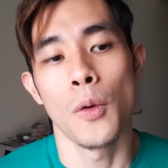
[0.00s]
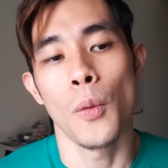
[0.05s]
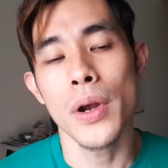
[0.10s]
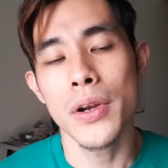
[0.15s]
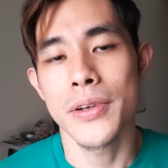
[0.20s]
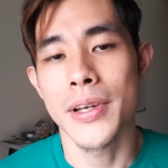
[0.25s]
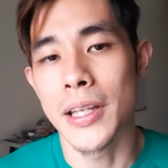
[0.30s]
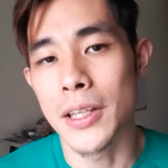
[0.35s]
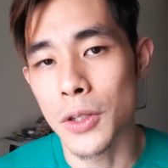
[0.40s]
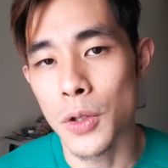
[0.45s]

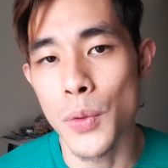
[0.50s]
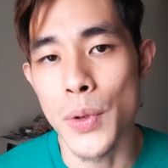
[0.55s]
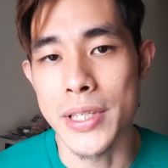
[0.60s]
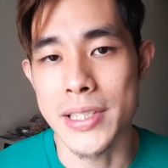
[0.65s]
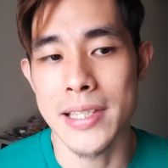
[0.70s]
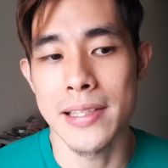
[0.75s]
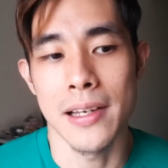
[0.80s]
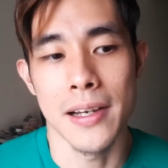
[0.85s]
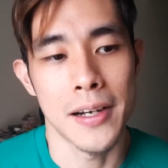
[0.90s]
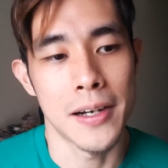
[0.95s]
what you can do
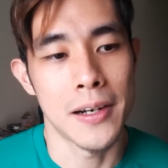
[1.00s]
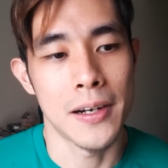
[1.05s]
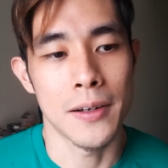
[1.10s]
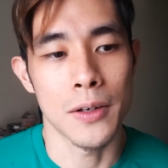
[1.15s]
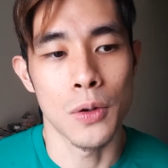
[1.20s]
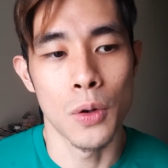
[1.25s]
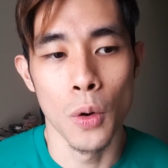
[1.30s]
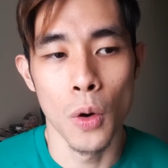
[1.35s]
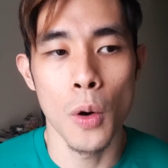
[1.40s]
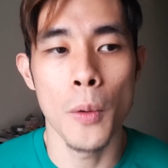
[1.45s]
is
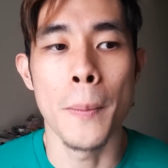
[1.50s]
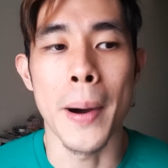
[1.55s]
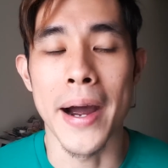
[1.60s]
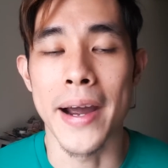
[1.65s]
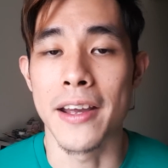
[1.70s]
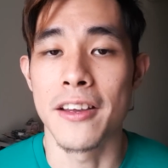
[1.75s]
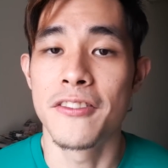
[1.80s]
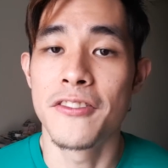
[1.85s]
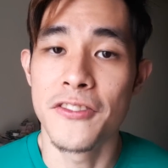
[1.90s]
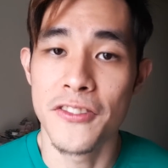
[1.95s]
uh, go
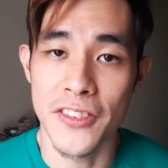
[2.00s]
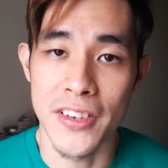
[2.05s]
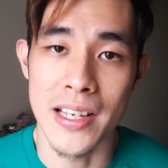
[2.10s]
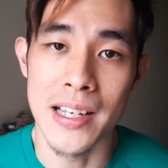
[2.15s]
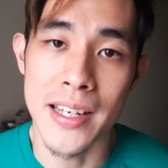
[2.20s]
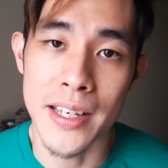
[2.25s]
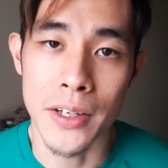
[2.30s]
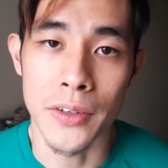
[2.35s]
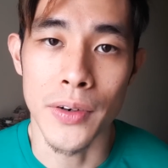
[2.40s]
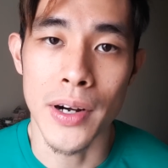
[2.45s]
by
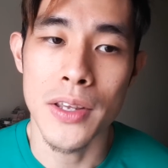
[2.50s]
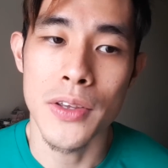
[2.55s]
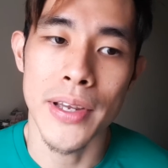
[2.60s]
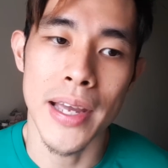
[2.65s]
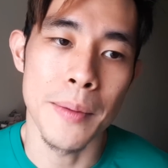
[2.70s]
feeling, right?